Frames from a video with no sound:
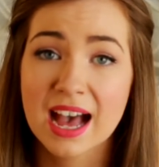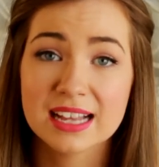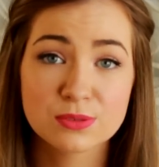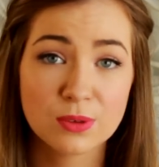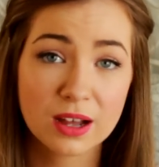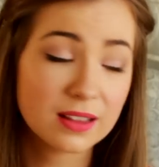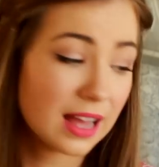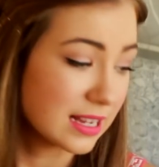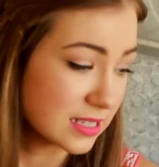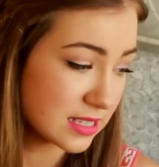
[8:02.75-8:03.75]
as well
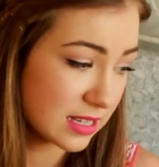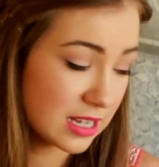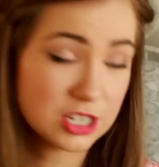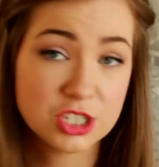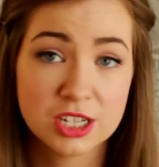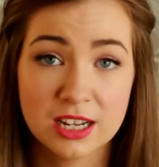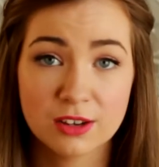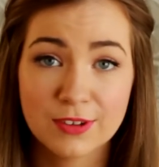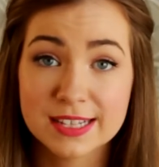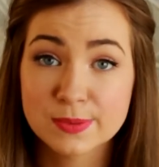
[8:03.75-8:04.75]
as the
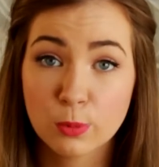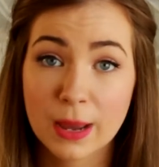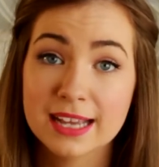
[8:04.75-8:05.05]
Chic Facebook